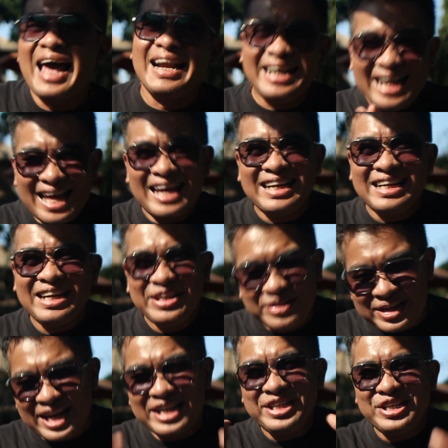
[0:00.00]
and then you
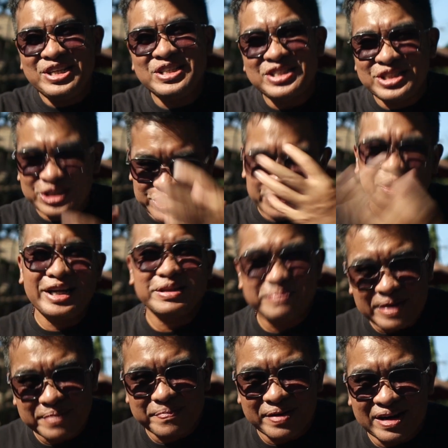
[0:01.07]
can use the toilet
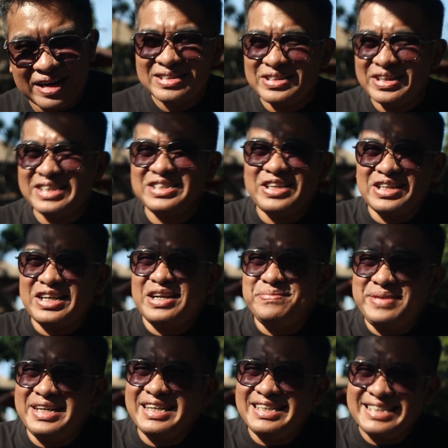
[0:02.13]
paper so it's not gonna
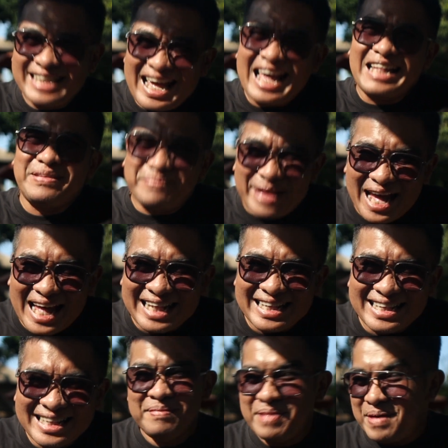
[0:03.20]
be that bad
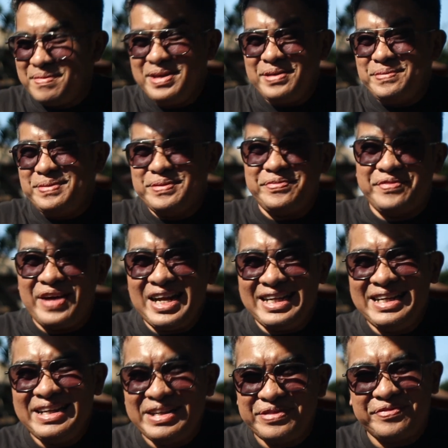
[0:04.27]
maybe a bit
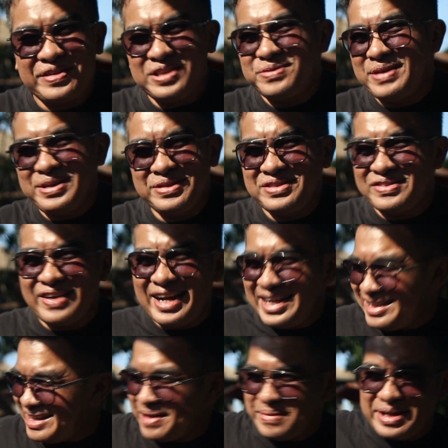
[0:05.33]
funny the first one you try it
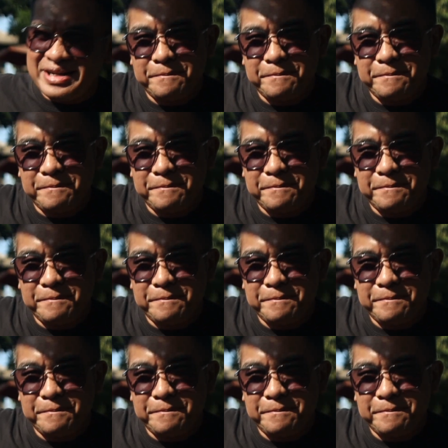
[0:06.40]
i mean